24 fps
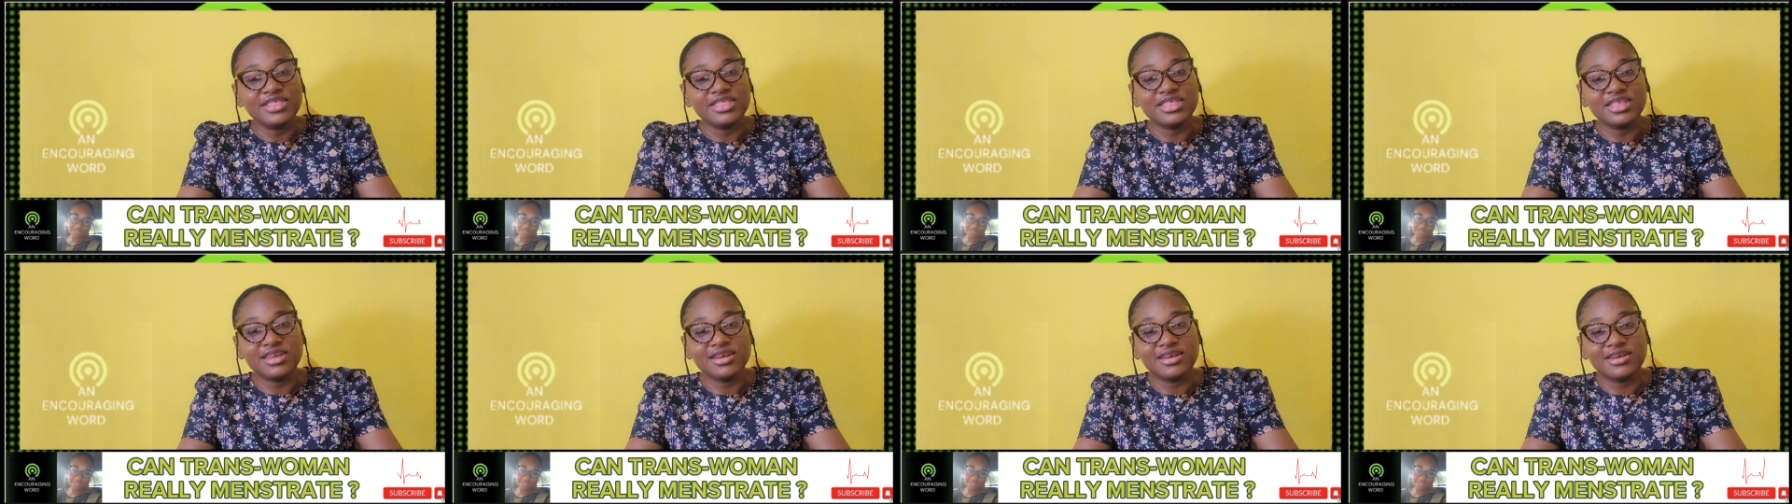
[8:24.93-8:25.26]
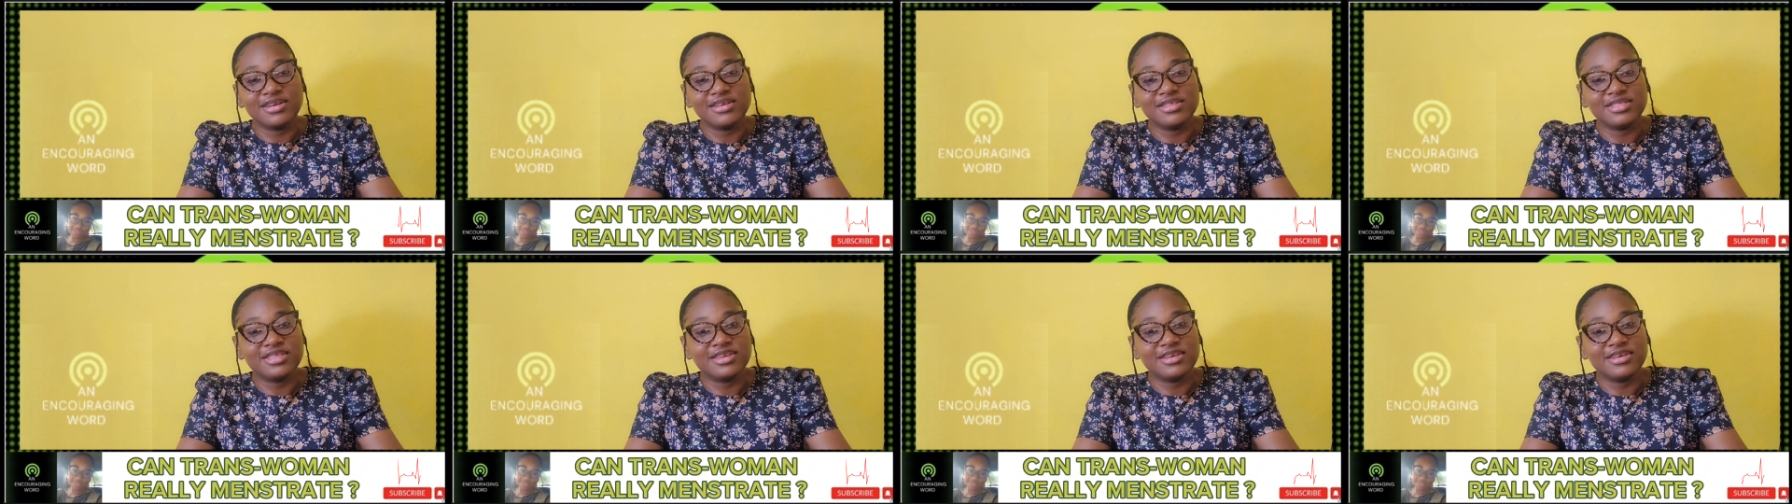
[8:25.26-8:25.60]

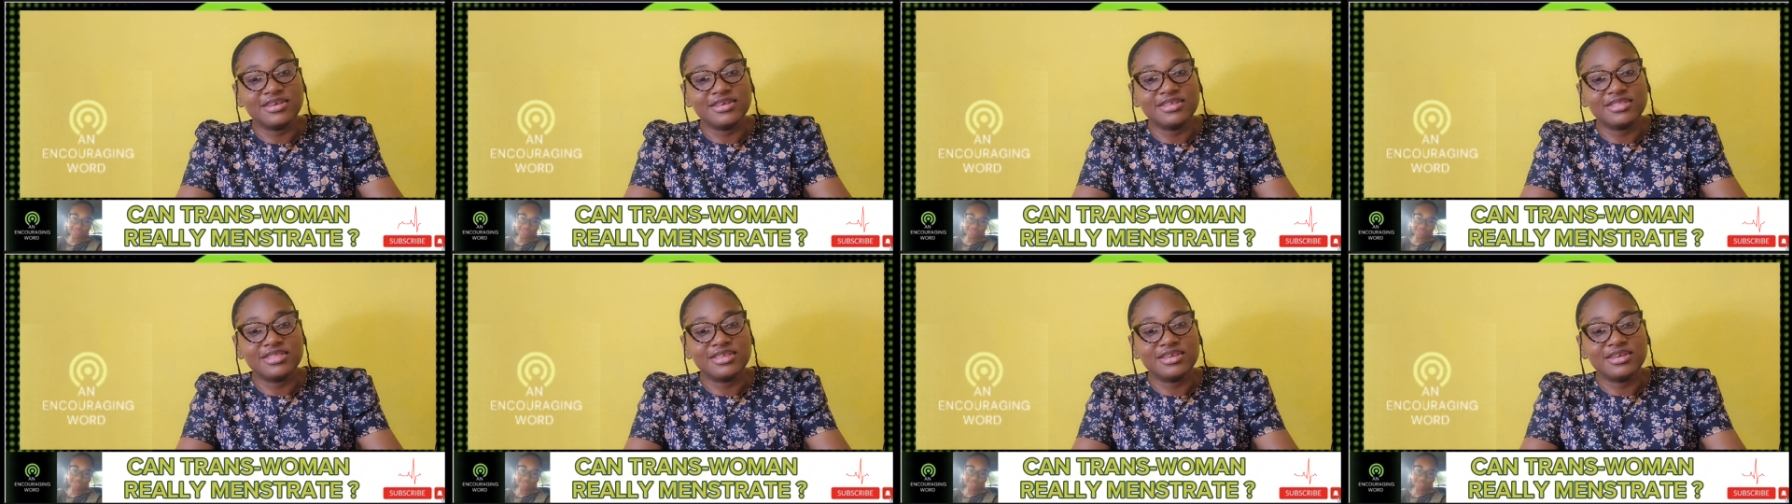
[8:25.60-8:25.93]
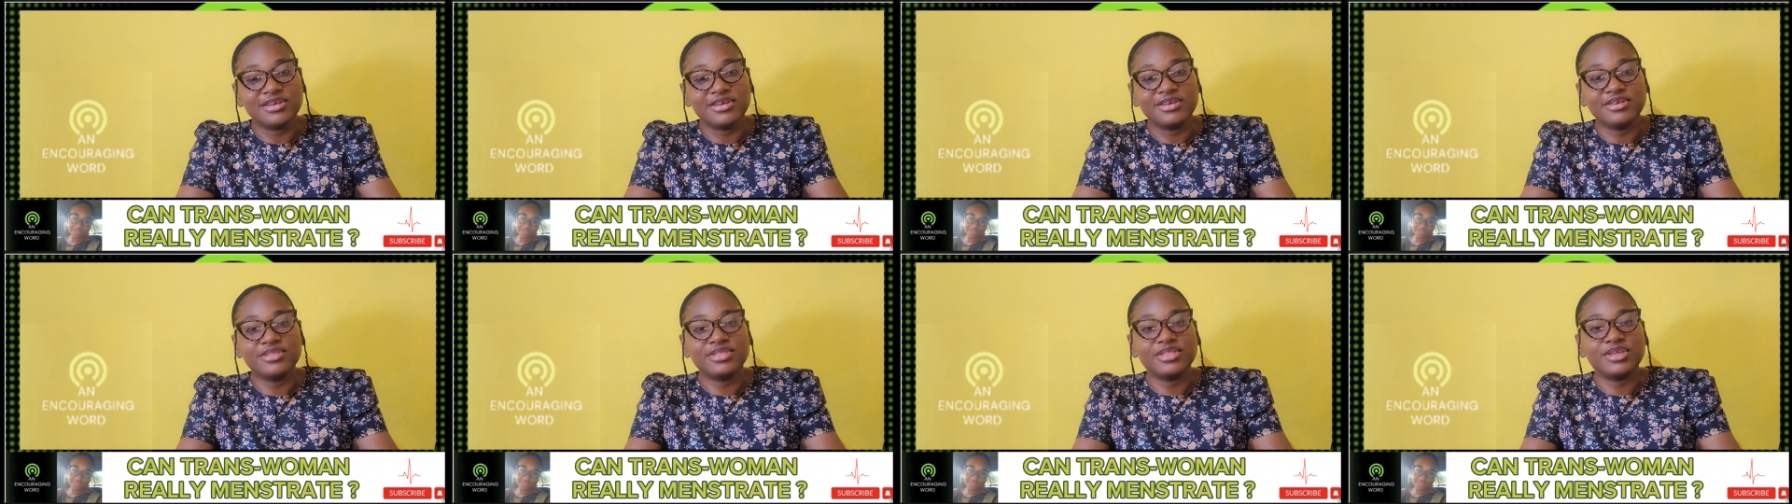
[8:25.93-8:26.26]
their their
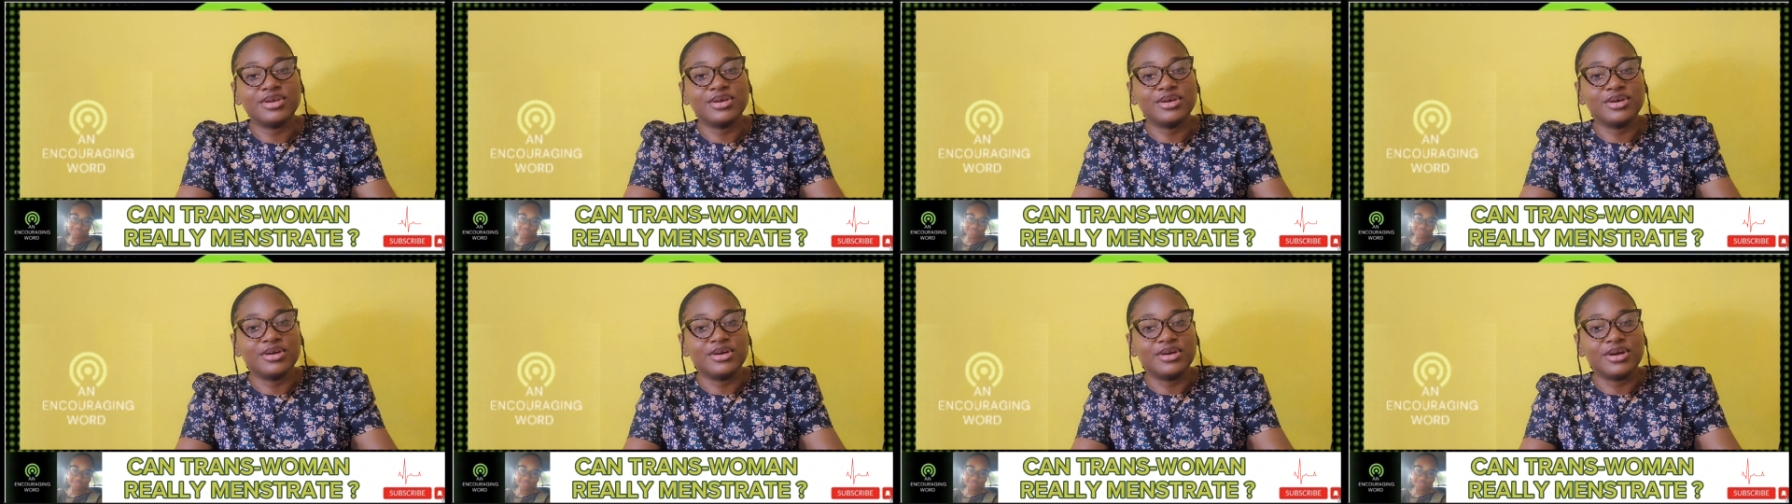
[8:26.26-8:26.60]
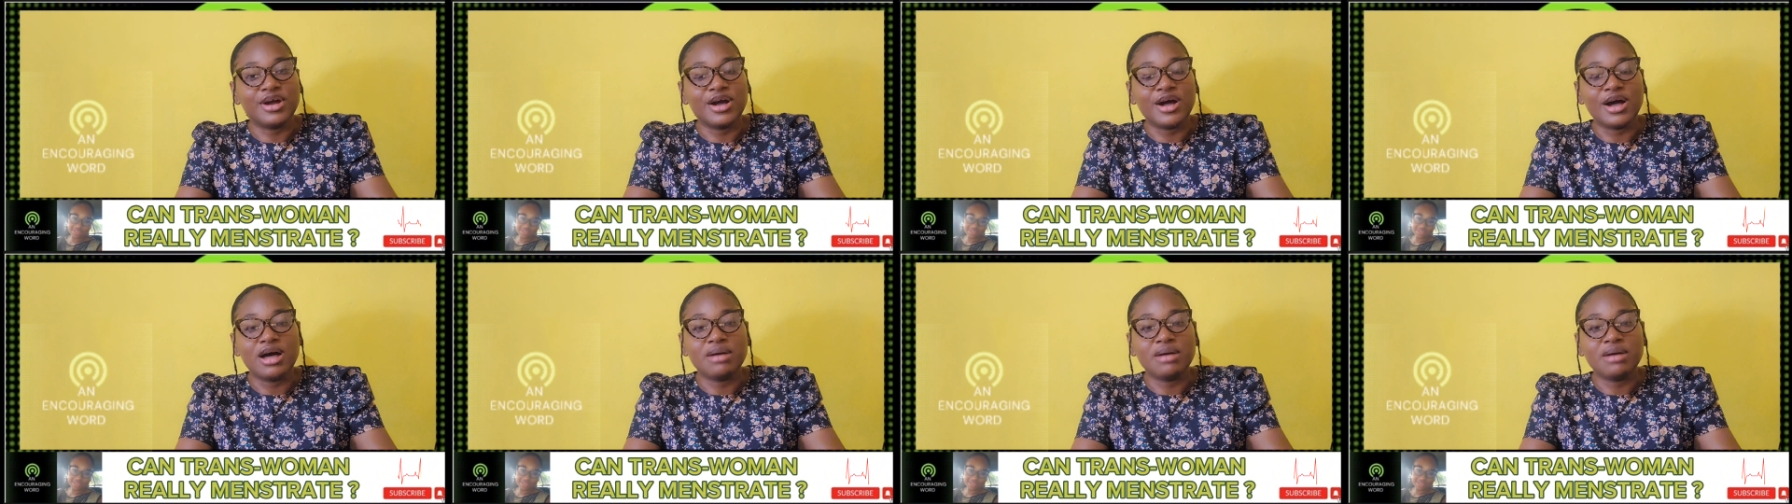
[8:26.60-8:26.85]
their their